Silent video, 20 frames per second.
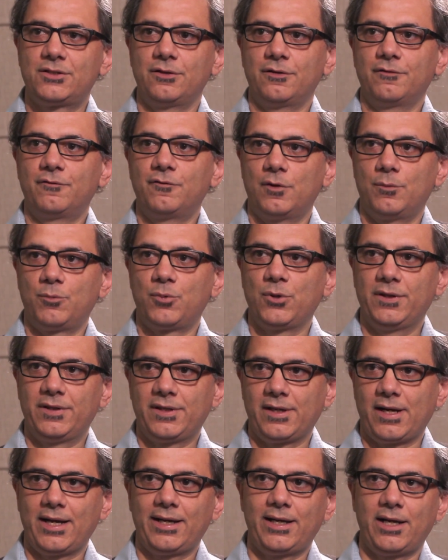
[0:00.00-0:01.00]
to the
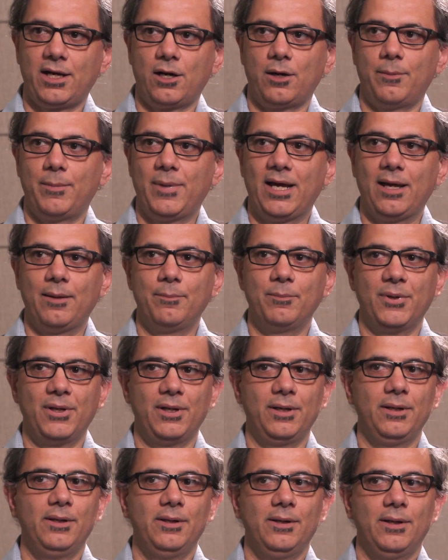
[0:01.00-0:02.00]
footprint that I care about,
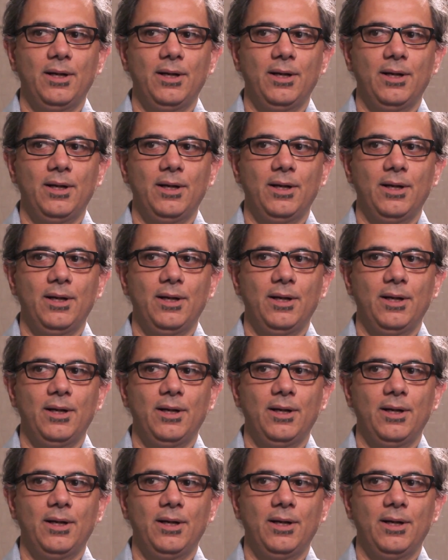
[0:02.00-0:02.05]
but